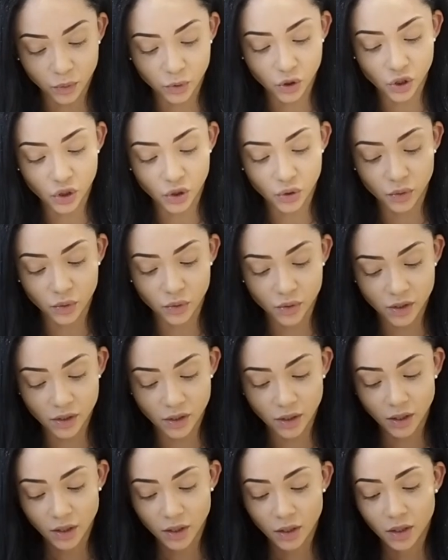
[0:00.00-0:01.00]

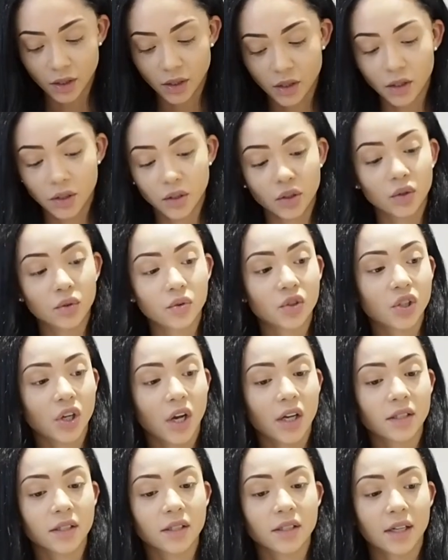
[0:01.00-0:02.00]
shoes, you
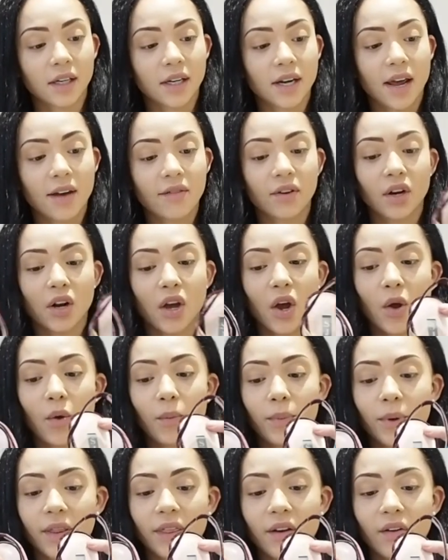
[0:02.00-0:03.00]
just never know.
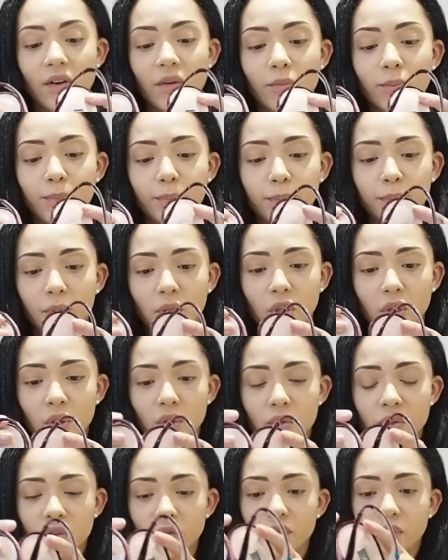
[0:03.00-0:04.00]
But they're a
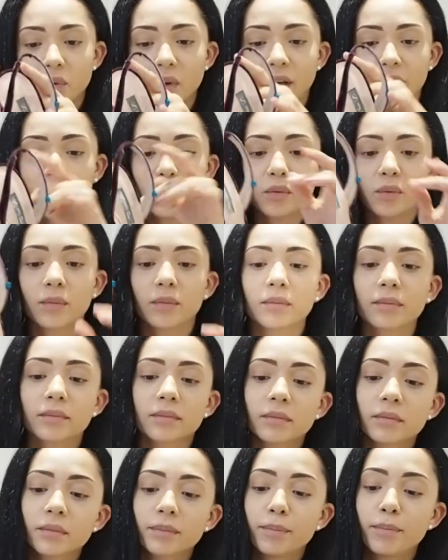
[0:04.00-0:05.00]
beautiful like
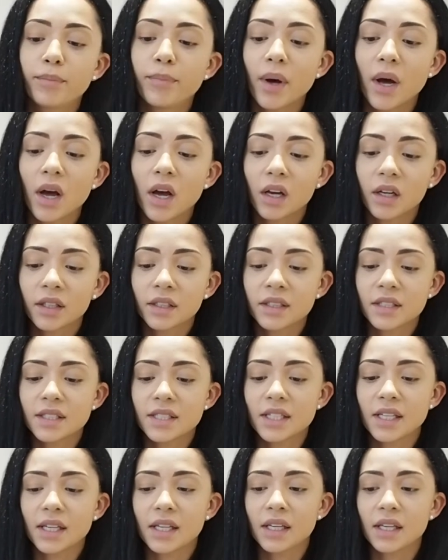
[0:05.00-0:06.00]

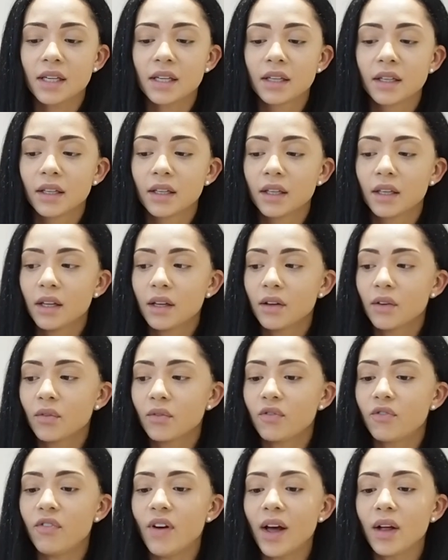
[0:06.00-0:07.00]
burgundy,
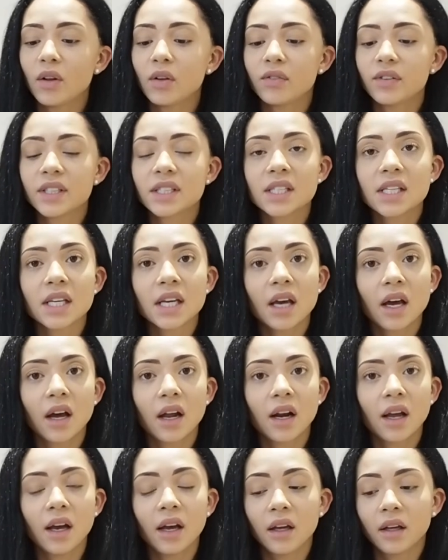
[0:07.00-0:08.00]
velvety
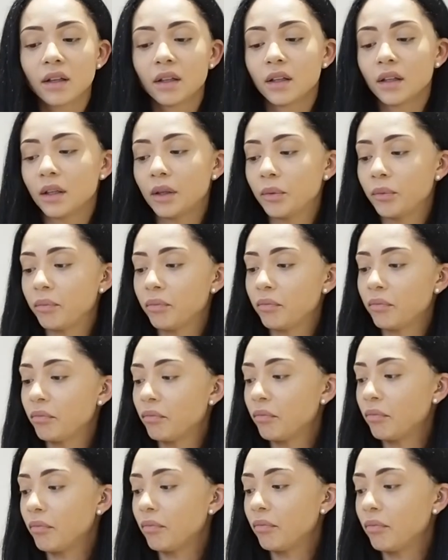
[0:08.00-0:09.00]
color.
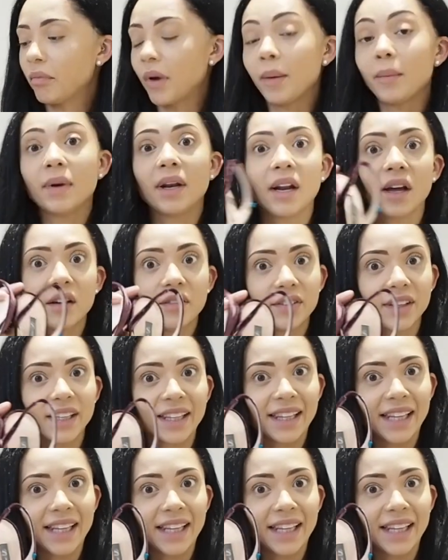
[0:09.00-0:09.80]
I'm loving